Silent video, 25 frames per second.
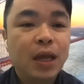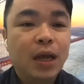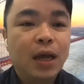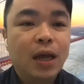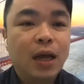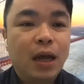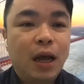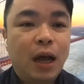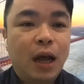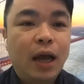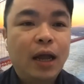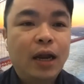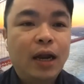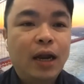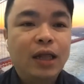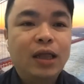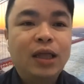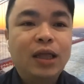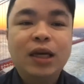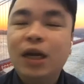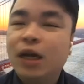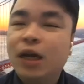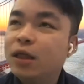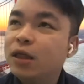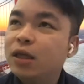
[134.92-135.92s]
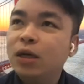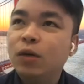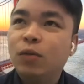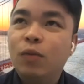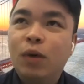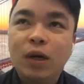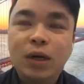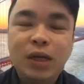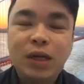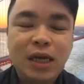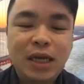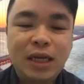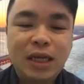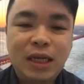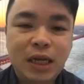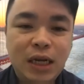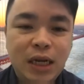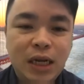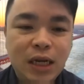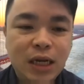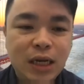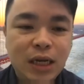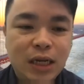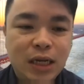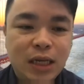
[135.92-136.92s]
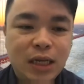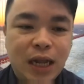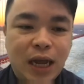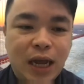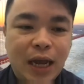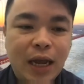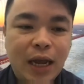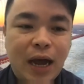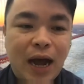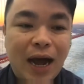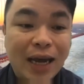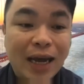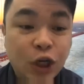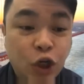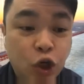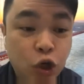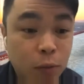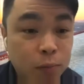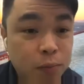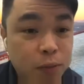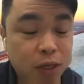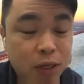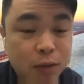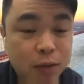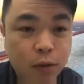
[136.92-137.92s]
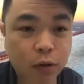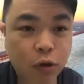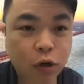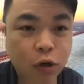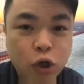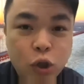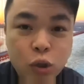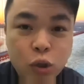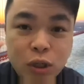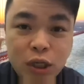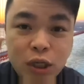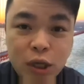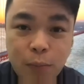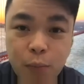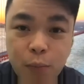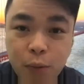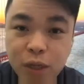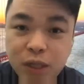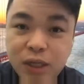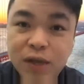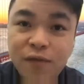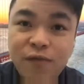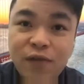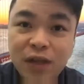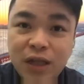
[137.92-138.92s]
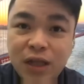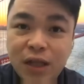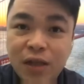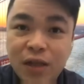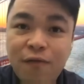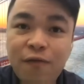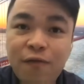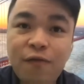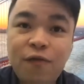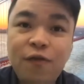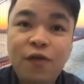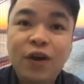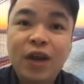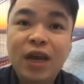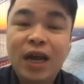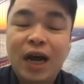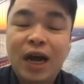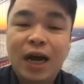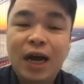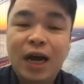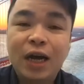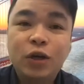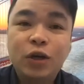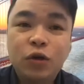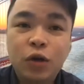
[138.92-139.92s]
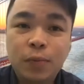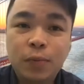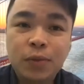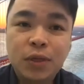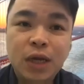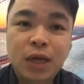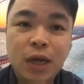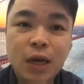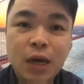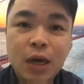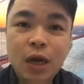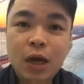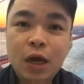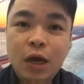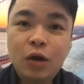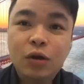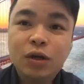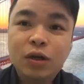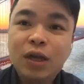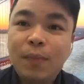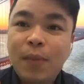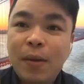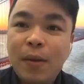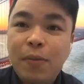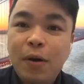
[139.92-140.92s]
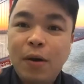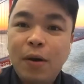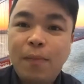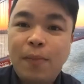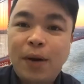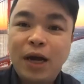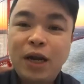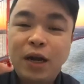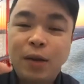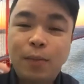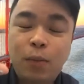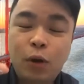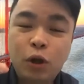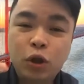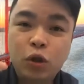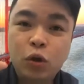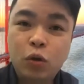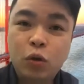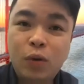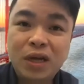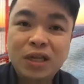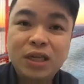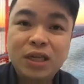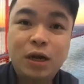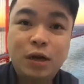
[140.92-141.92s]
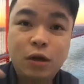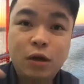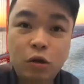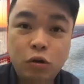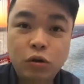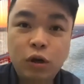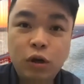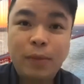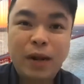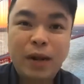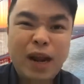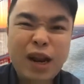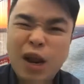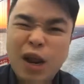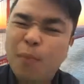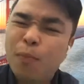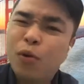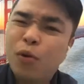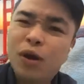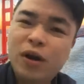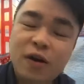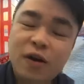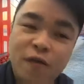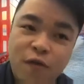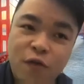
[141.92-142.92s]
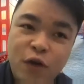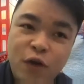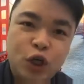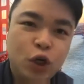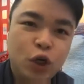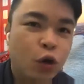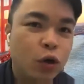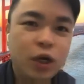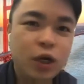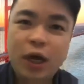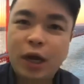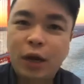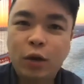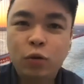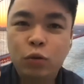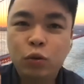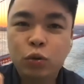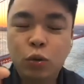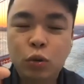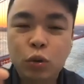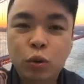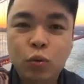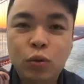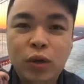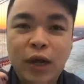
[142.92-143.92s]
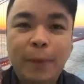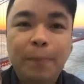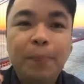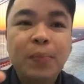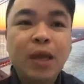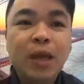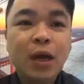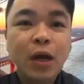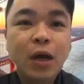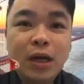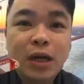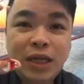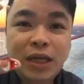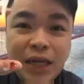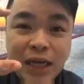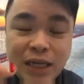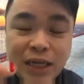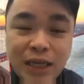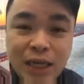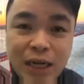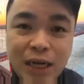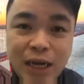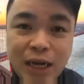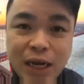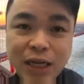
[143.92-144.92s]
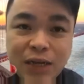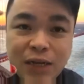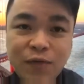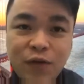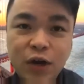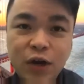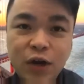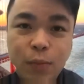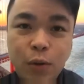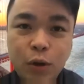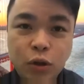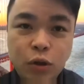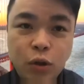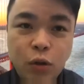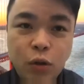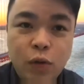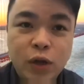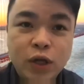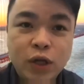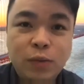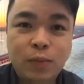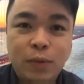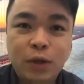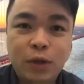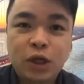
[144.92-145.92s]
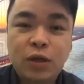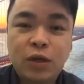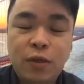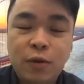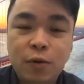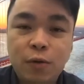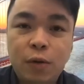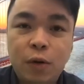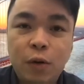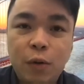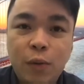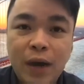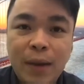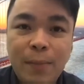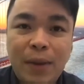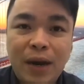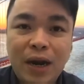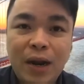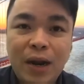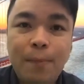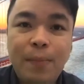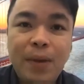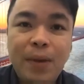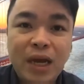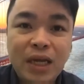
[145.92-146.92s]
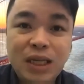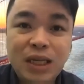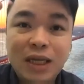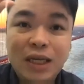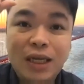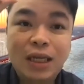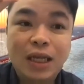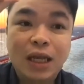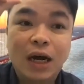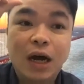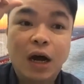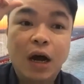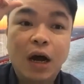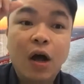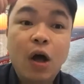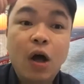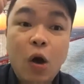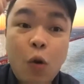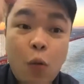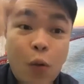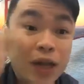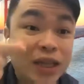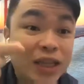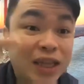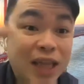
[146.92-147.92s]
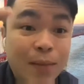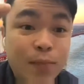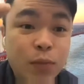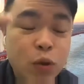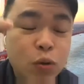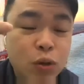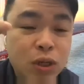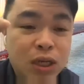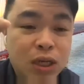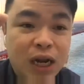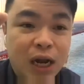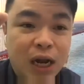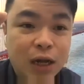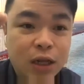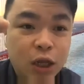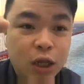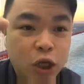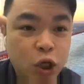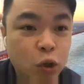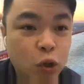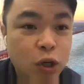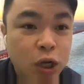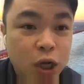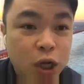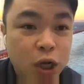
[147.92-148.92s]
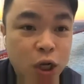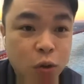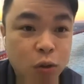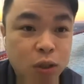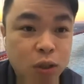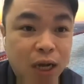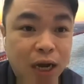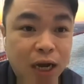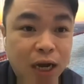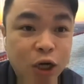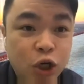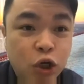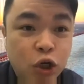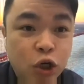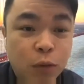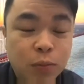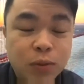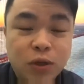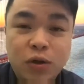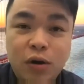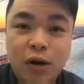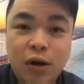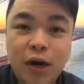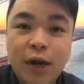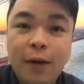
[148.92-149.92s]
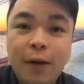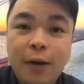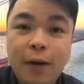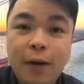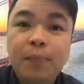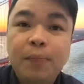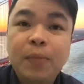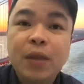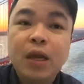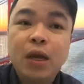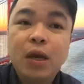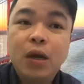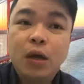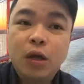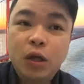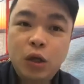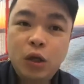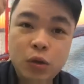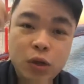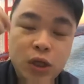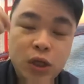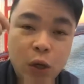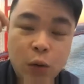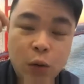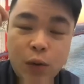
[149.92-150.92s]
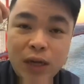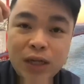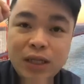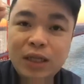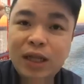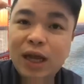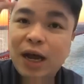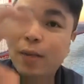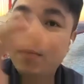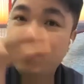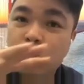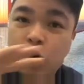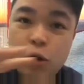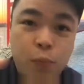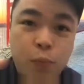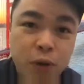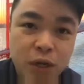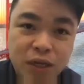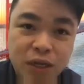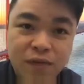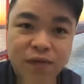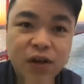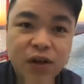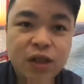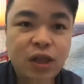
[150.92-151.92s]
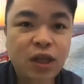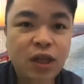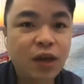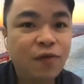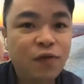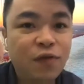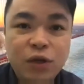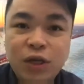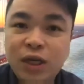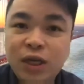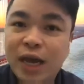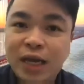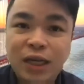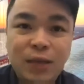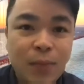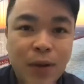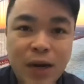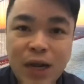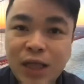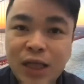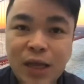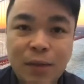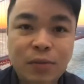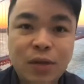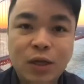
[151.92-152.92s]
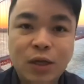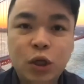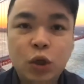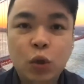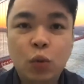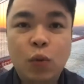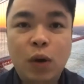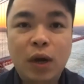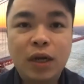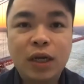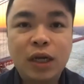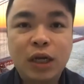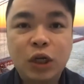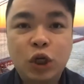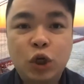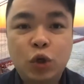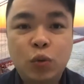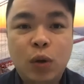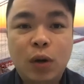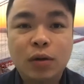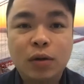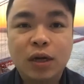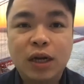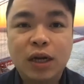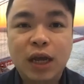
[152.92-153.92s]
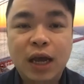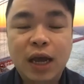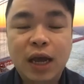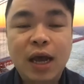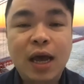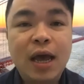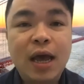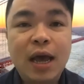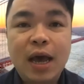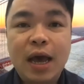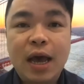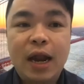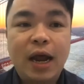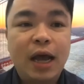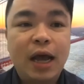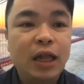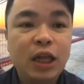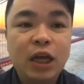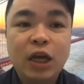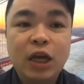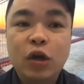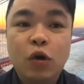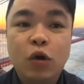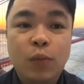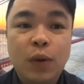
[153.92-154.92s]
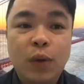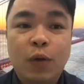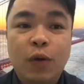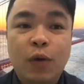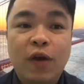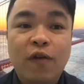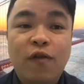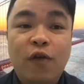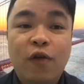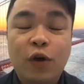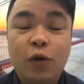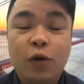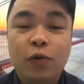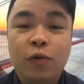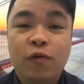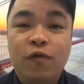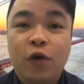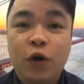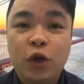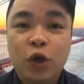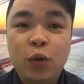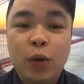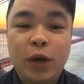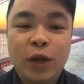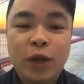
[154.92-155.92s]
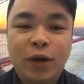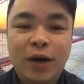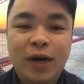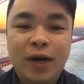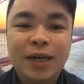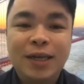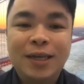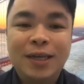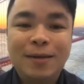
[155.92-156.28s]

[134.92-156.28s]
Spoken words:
And I think the third one easily is like eye drops. Use the preservative-free eye drops. Some people buy the bottle ones, then they put in the fridge. All that. Don't do that. 60 days for the bottle ones must throw away. But the best is the one-time use. You need those eye drops, right? Use it one time, no preservative. Use it as many times as you want throughout the day. And I think it will be great for you and your eyes.